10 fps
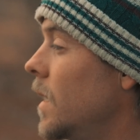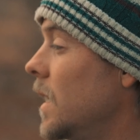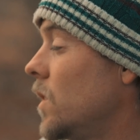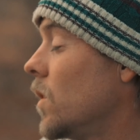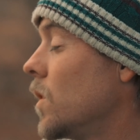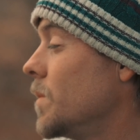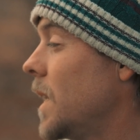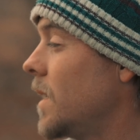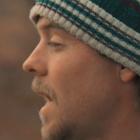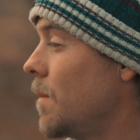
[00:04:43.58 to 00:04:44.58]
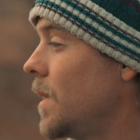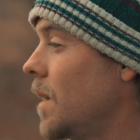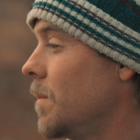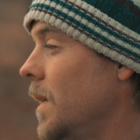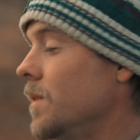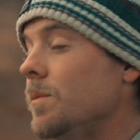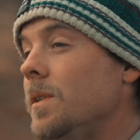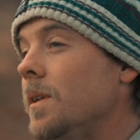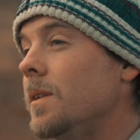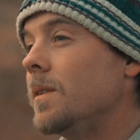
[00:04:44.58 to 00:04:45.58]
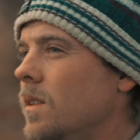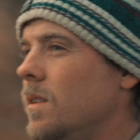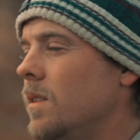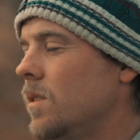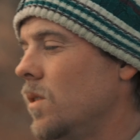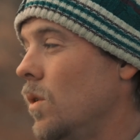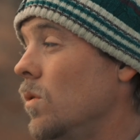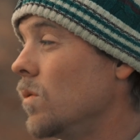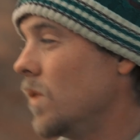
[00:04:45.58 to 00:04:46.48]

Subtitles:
It all comes down to habitat management. So,